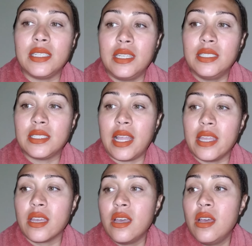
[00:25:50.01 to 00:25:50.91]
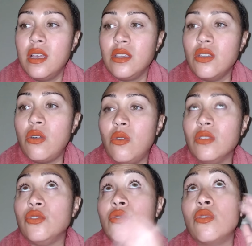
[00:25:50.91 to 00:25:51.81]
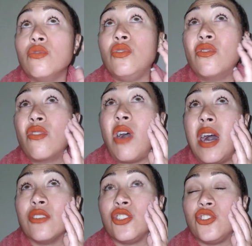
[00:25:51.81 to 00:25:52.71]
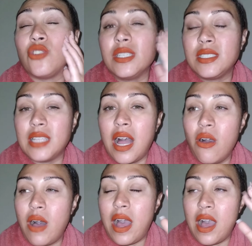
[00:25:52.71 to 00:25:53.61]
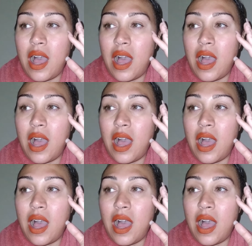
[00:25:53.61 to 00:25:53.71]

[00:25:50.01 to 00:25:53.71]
And it's like, yo, you don't know how stressed out